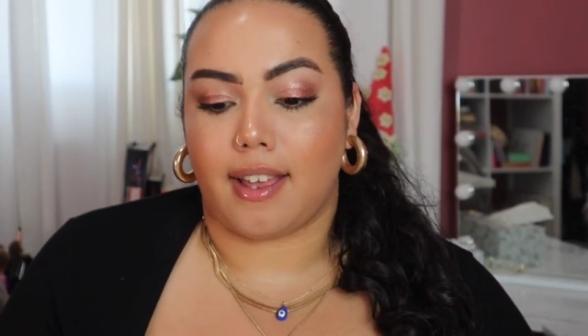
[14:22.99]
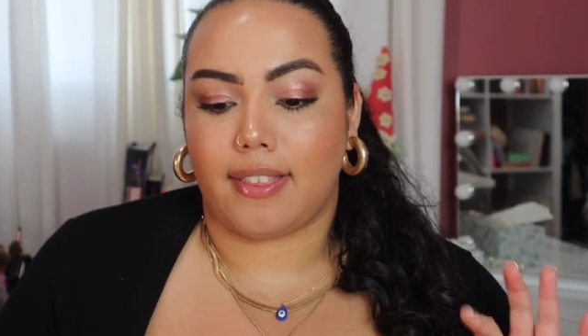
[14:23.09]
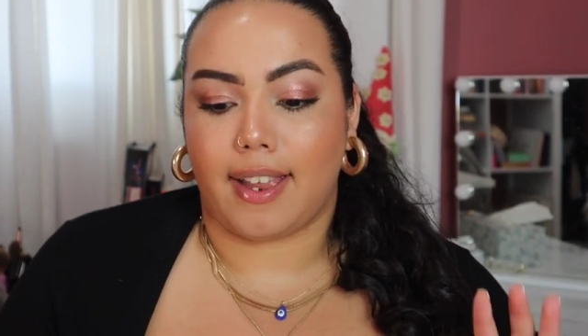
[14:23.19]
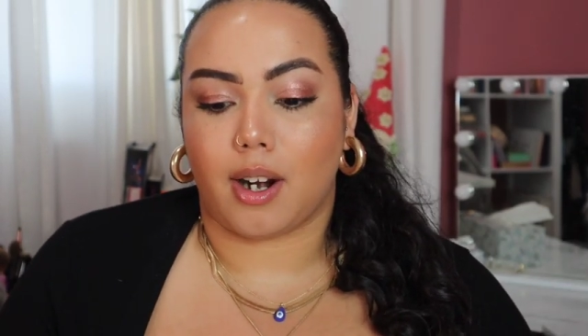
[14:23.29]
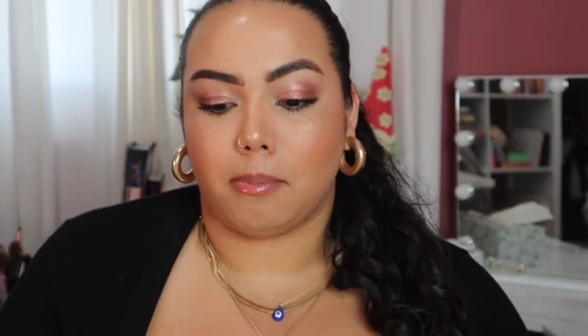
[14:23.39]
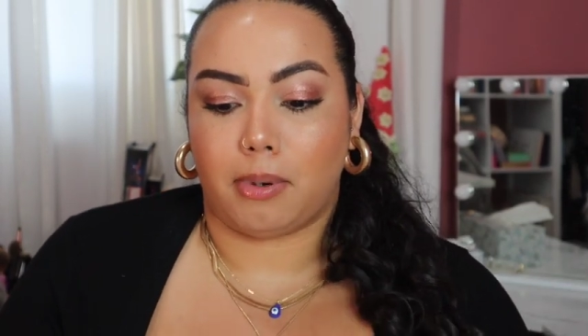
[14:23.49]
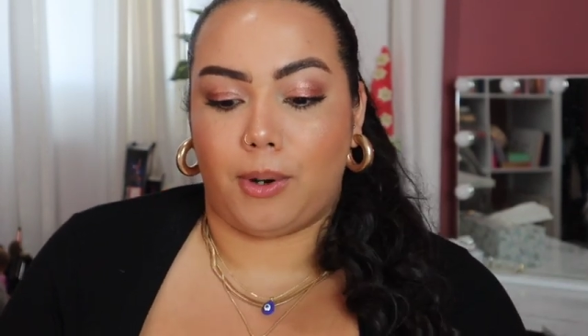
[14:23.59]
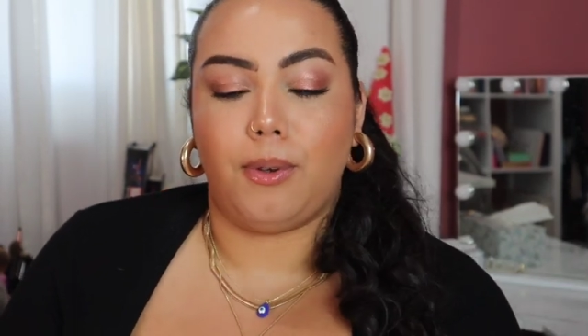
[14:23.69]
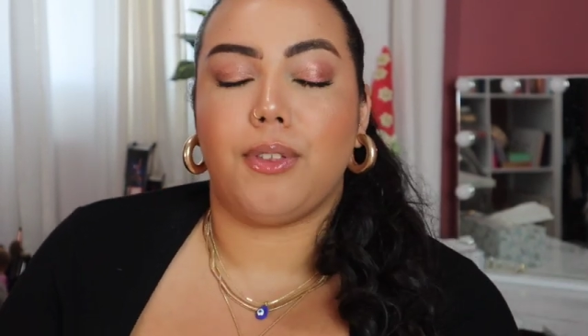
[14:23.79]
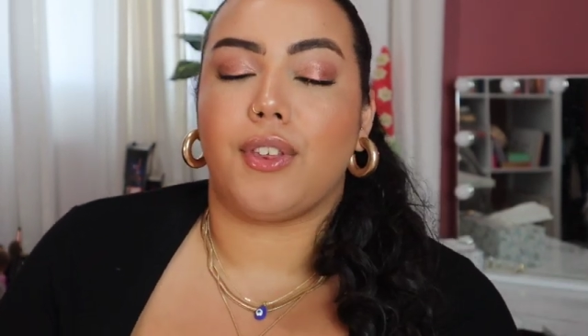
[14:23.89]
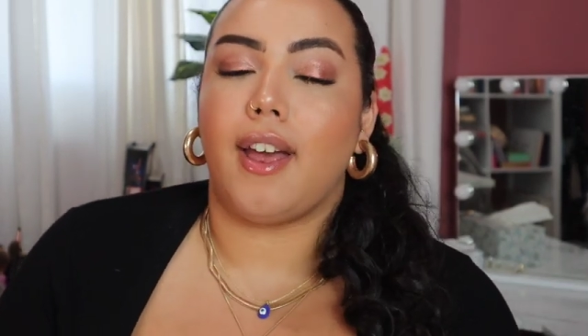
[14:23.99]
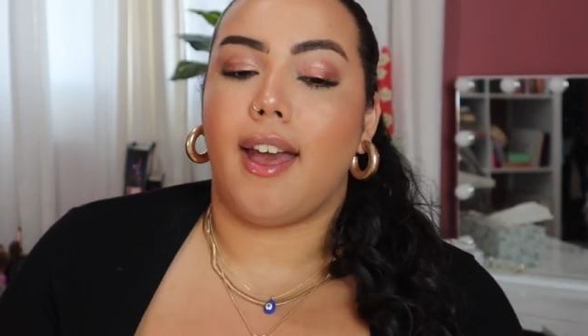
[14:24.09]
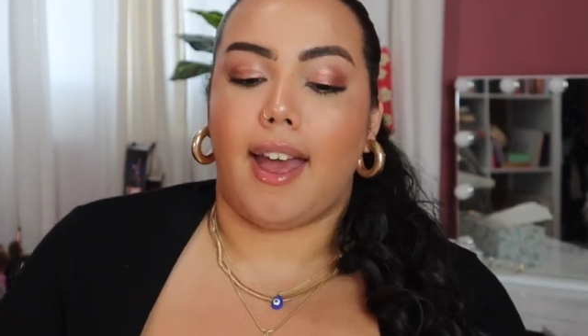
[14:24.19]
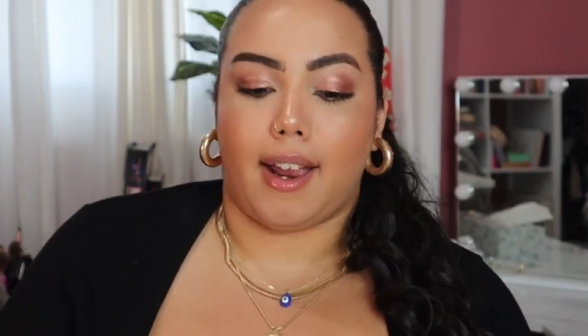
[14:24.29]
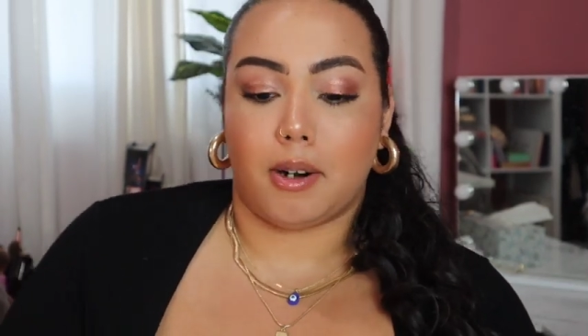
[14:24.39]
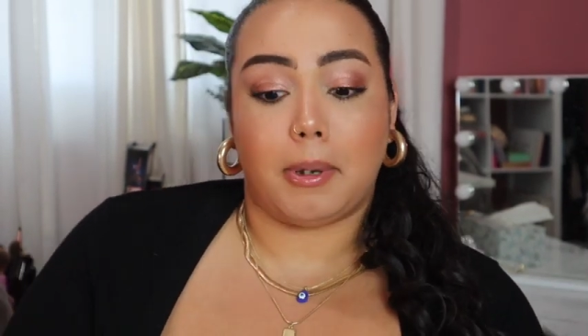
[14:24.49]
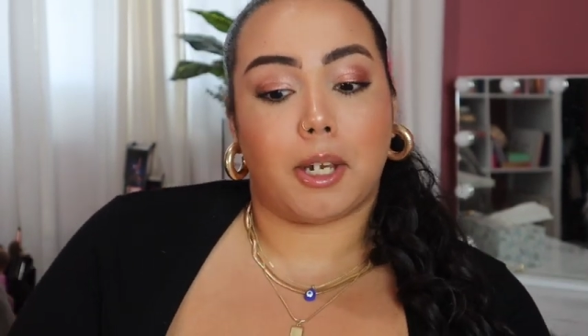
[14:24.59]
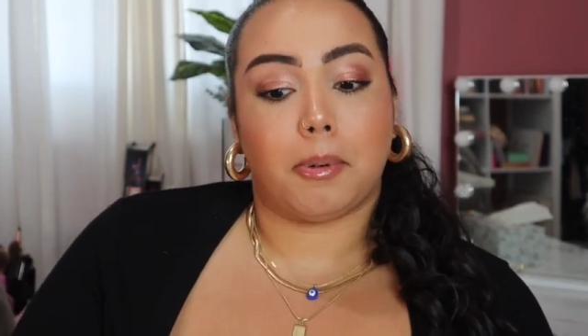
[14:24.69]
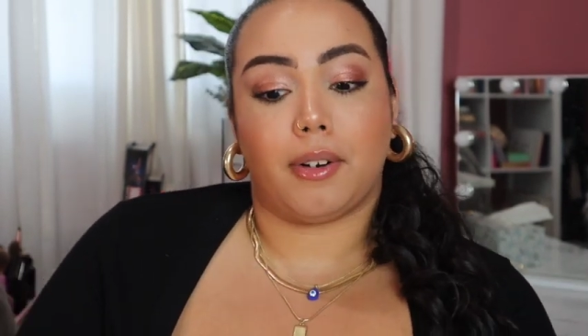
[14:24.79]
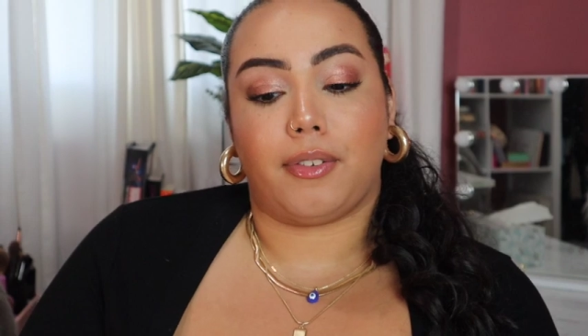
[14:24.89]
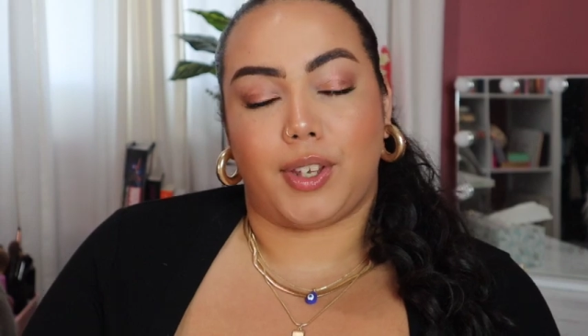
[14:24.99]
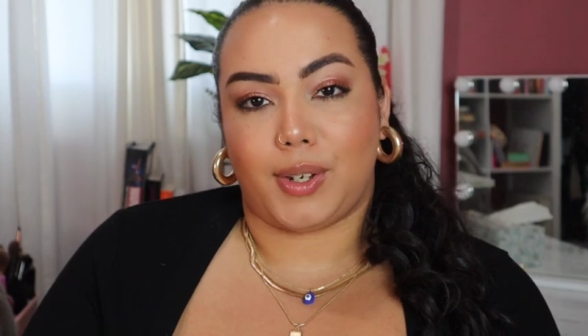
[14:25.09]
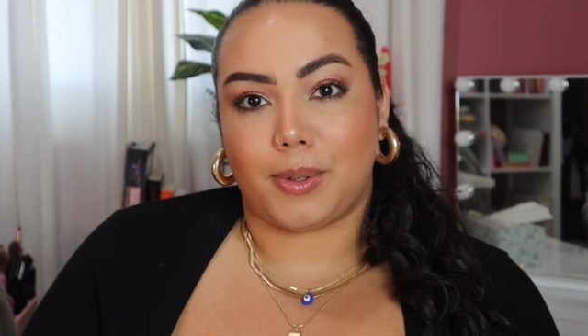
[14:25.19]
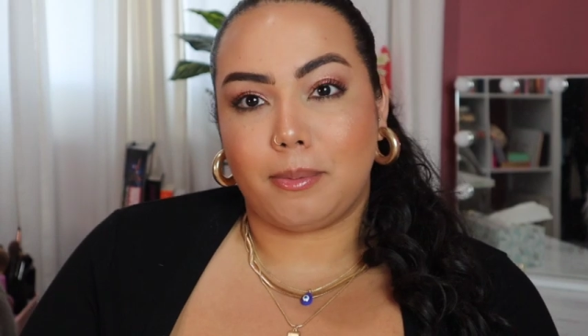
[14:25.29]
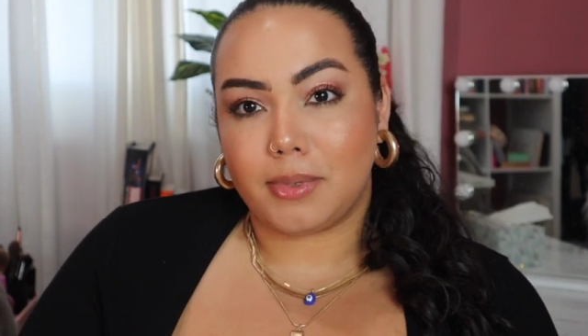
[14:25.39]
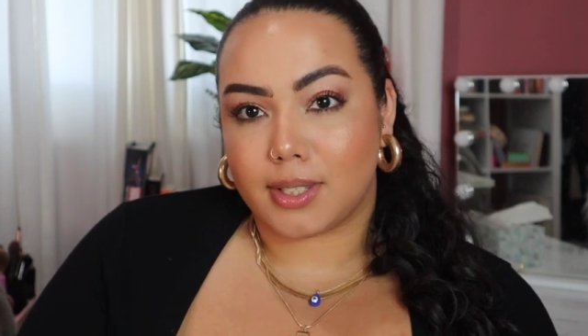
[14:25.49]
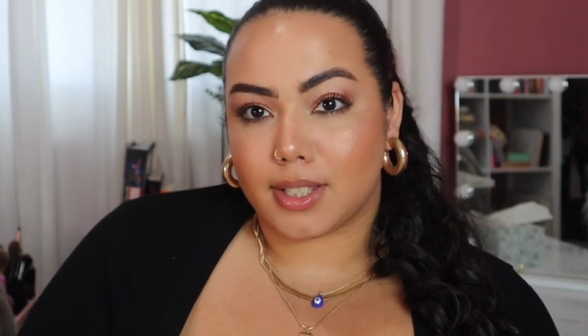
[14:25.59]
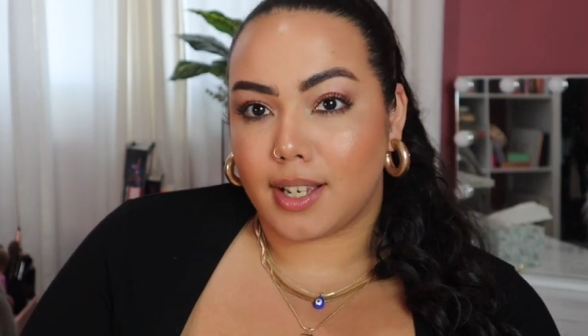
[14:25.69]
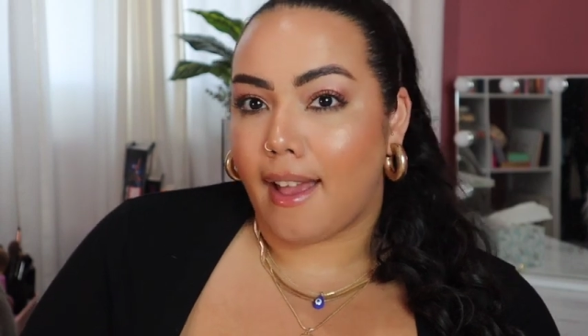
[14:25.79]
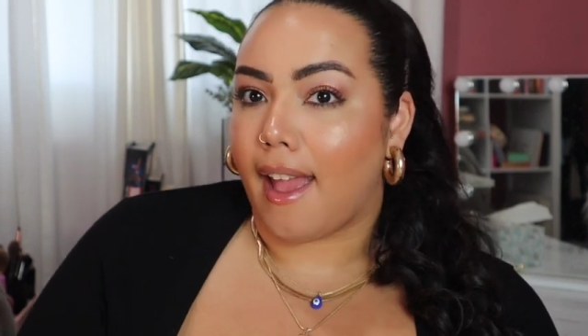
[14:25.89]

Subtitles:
and they are both Arabic perfumes.